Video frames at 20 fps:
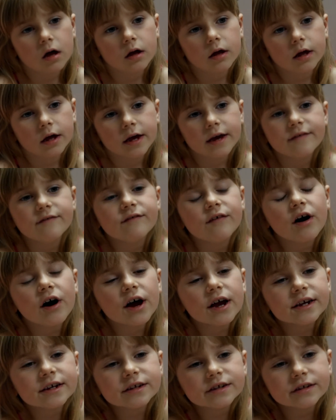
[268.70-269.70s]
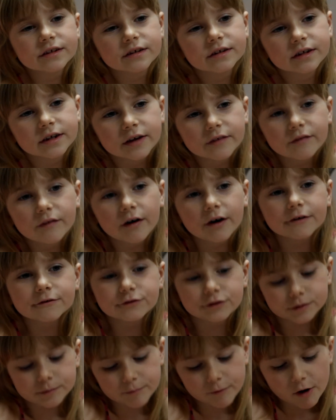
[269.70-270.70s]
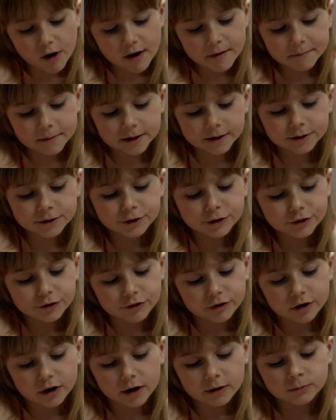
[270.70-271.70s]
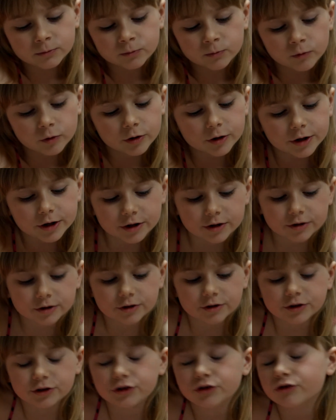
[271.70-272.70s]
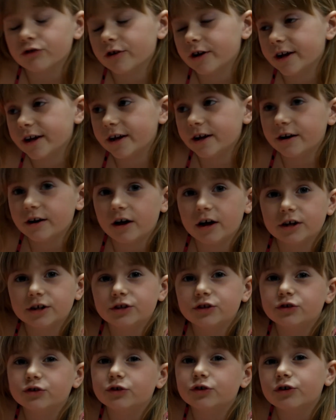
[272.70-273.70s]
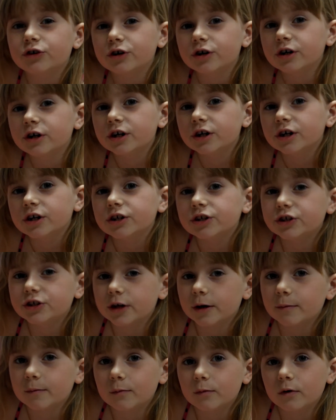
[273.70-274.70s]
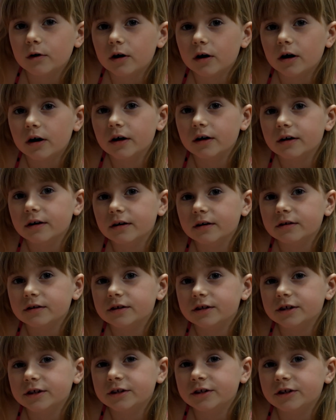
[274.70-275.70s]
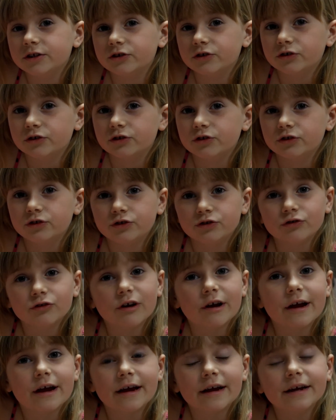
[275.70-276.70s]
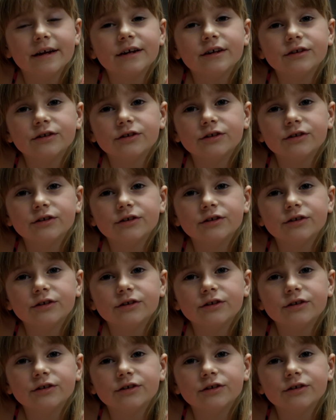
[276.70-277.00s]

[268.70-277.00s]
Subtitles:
If I was the Prime Minister and I was walking on the street and I saw someone sitting on the street,